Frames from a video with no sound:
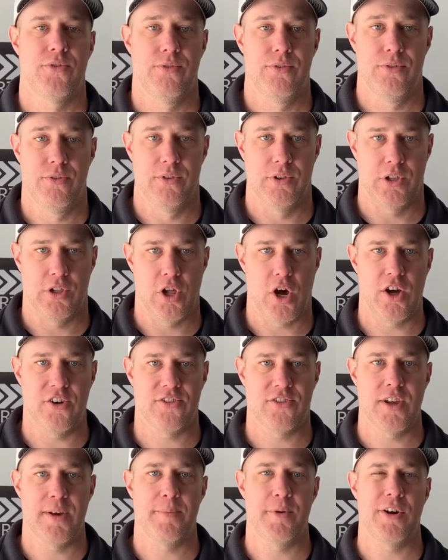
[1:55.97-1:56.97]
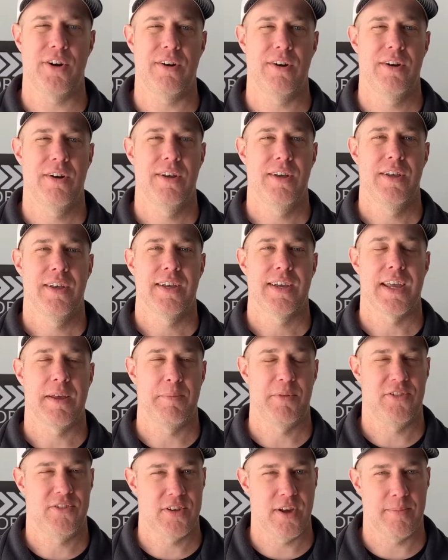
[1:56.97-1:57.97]
The launch limiter can be
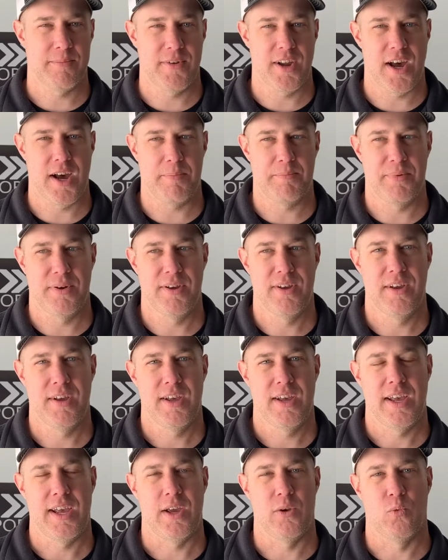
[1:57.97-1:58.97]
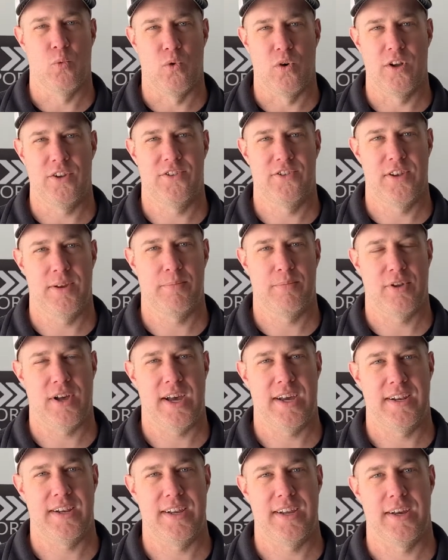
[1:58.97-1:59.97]
summed up in one simple
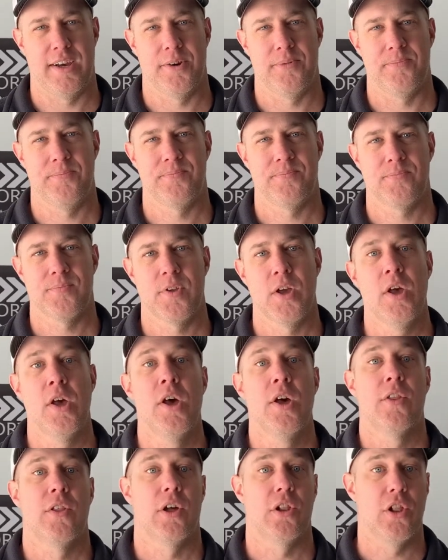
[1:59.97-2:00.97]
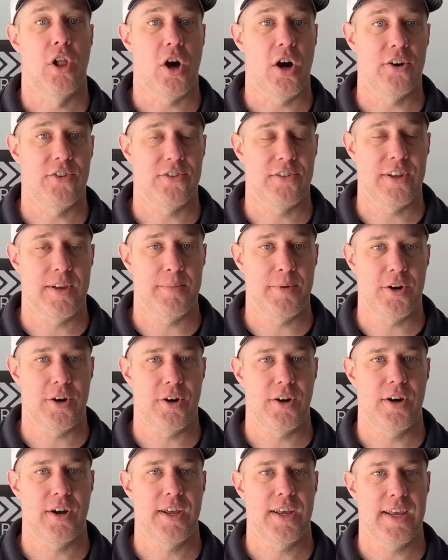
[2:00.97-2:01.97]
idea. The launch
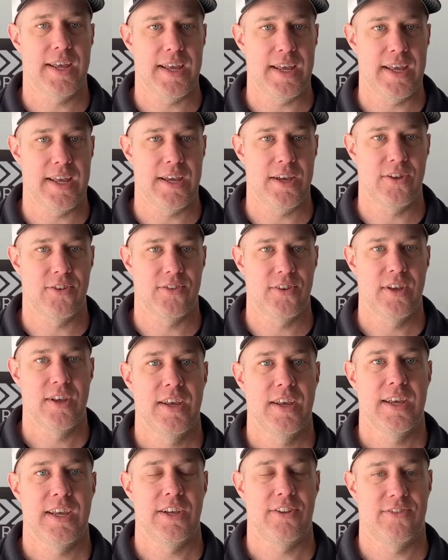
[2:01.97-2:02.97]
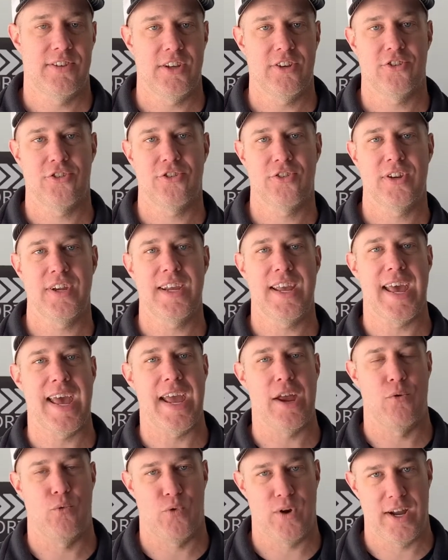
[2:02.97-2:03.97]
limiter is essentially
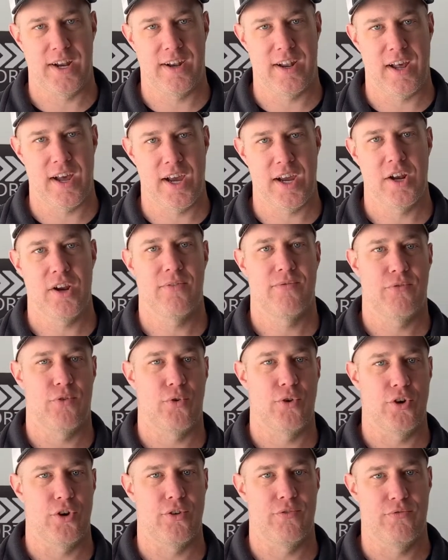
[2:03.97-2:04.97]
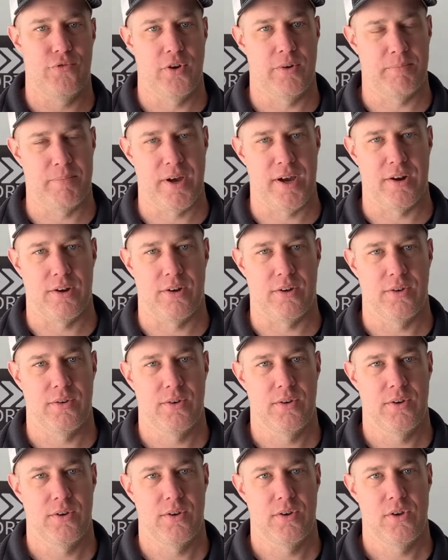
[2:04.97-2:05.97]
a red line for your foot pedal.
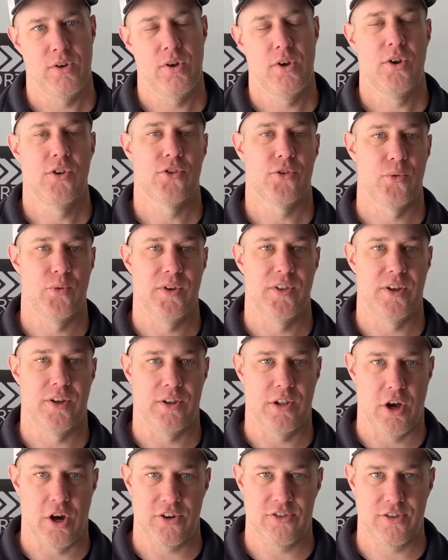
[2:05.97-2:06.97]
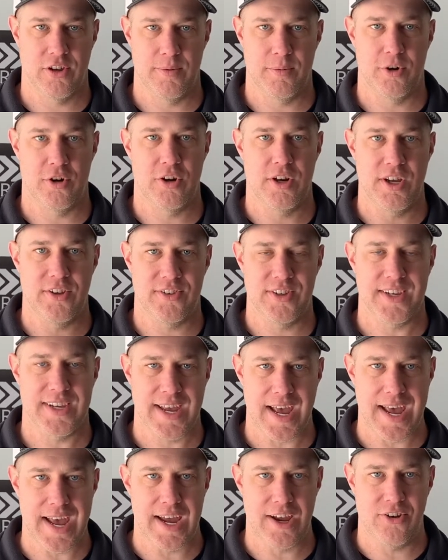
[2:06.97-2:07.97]
So when the launch limiter is
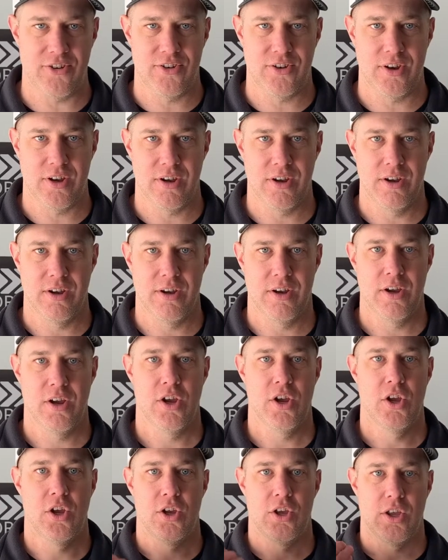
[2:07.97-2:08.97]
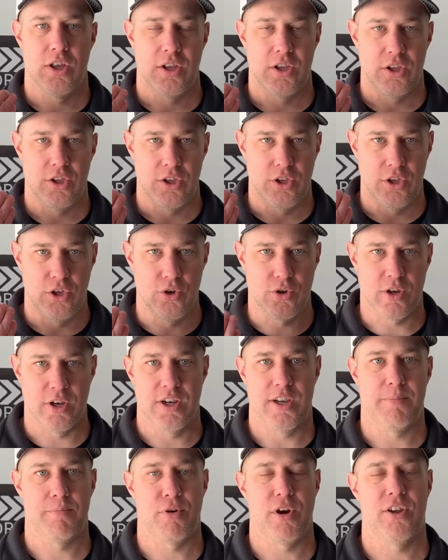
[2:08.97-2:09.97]
engaged, you can
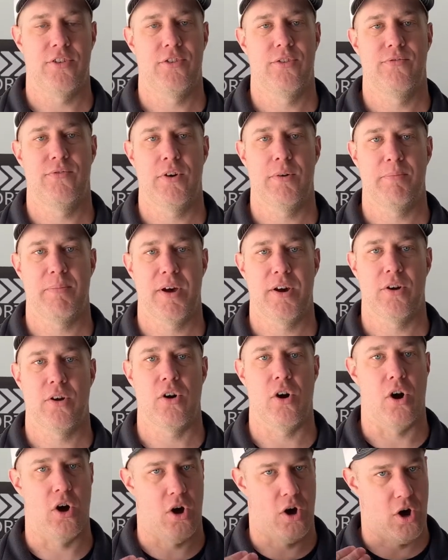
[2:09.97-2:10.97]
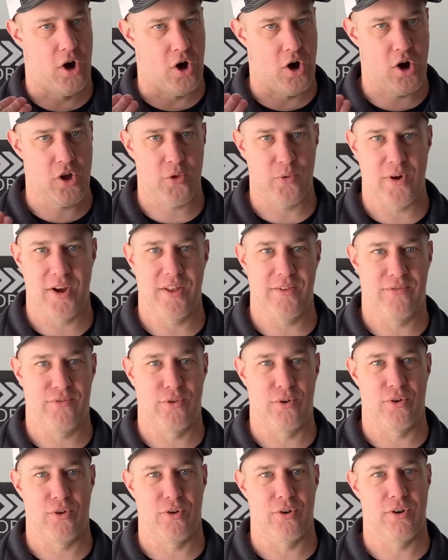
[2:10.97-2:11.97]
depress your foot pedal all the way to the
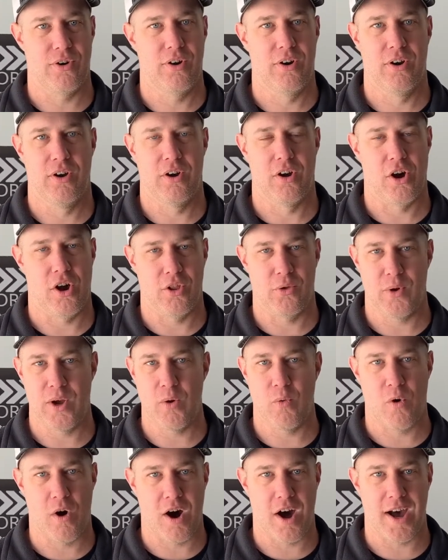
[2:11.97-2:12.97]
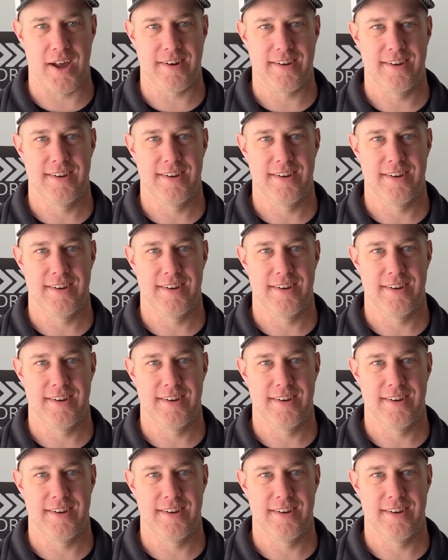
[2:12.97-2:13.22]
floor, all the way watt,